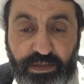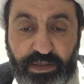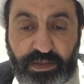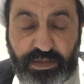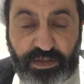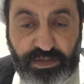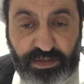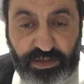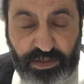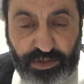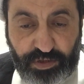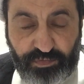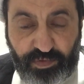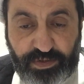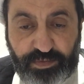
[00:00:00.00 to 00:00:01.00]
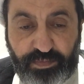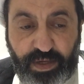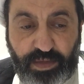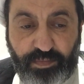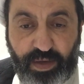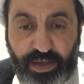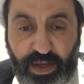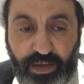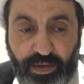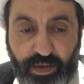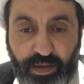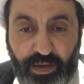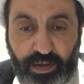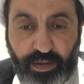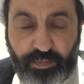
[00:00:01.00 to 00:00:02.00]
The decision was made by
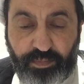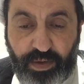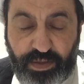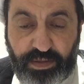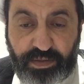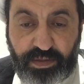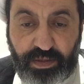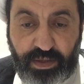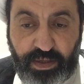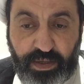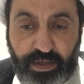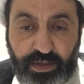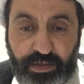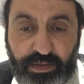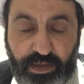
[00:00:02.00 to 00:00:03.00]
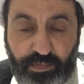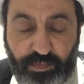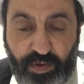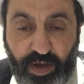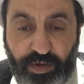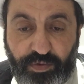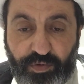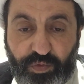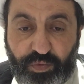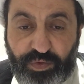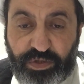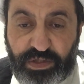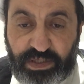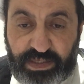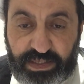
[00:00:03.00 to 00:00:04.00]
Allah, but the one who
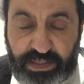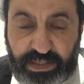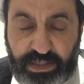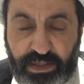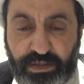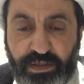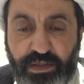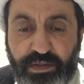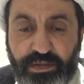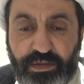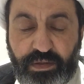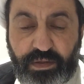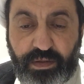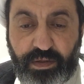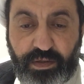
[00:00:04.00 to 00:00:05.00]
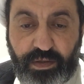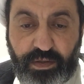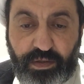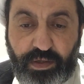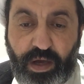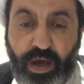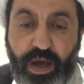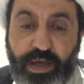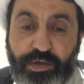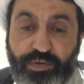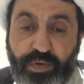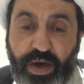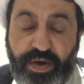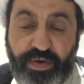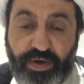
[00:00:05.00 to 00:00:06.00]
declared it, Ya
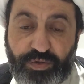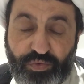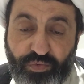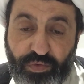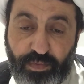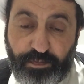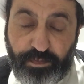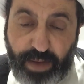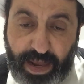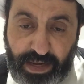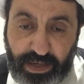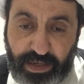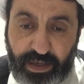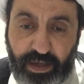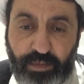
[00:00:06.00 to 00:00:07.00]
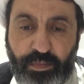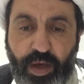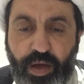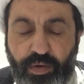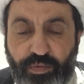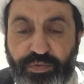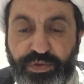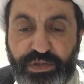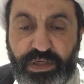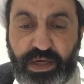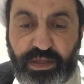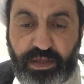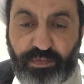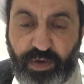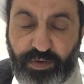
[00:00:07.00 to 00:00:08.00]
ayyuhar Rasul, ma
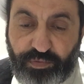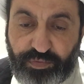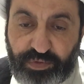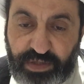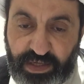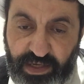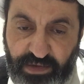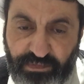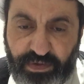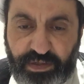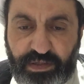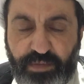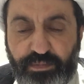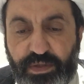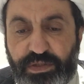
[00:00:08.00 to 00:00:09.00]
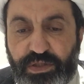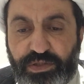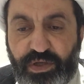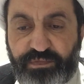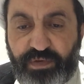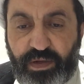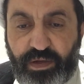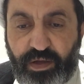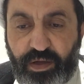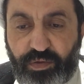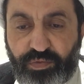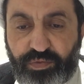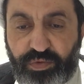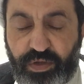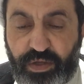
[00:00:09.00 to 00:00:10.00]
unzila, the one who delivered the message of Allah,
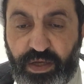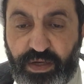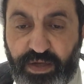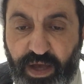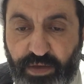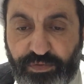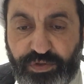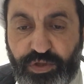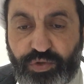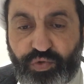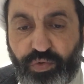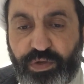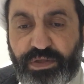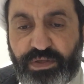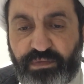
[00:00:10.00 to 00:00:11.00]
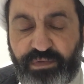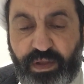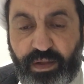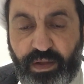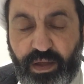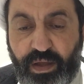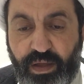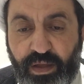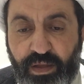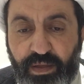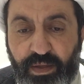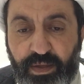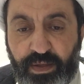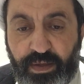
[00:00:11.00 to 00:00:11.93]
who announced the choice of Allah,